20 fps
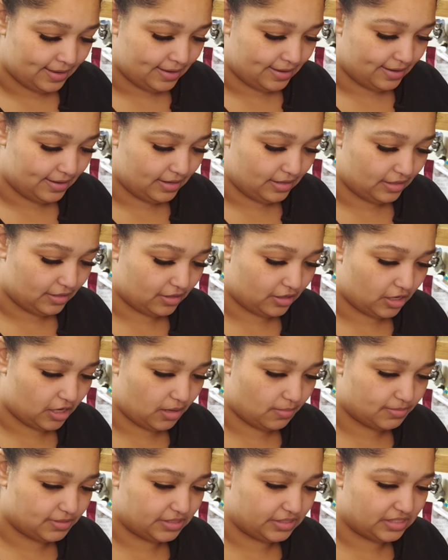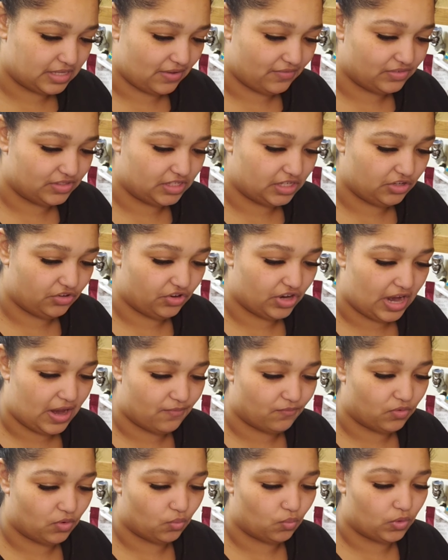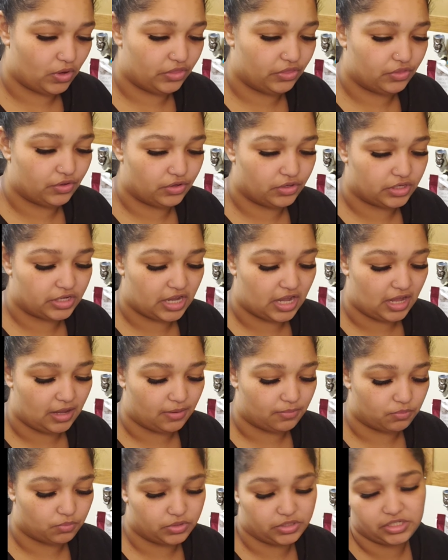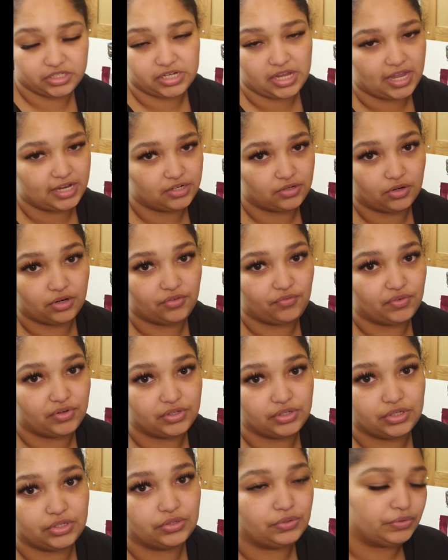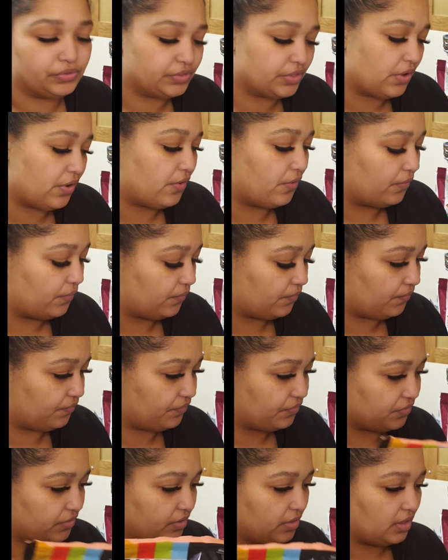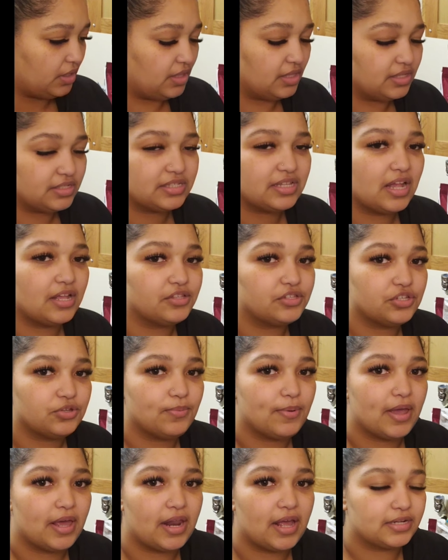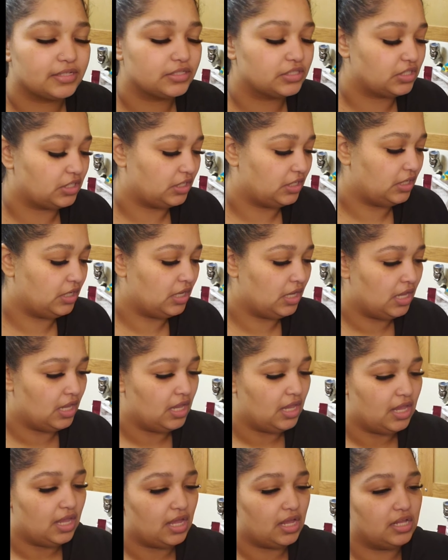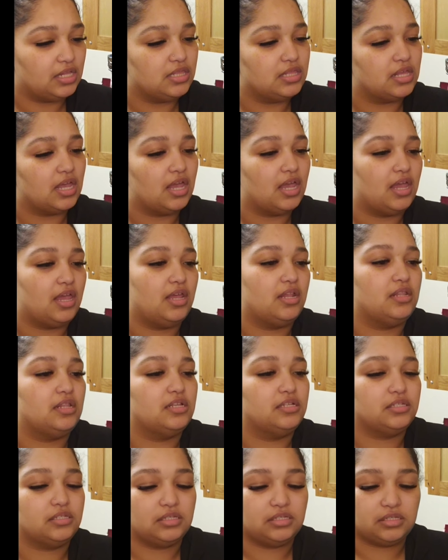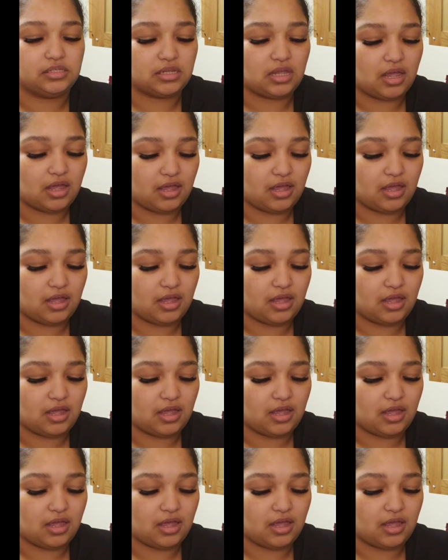and the carbs is 17 grams for 1/3 cup, which I don't even do, so it's not too bad actually. And then this is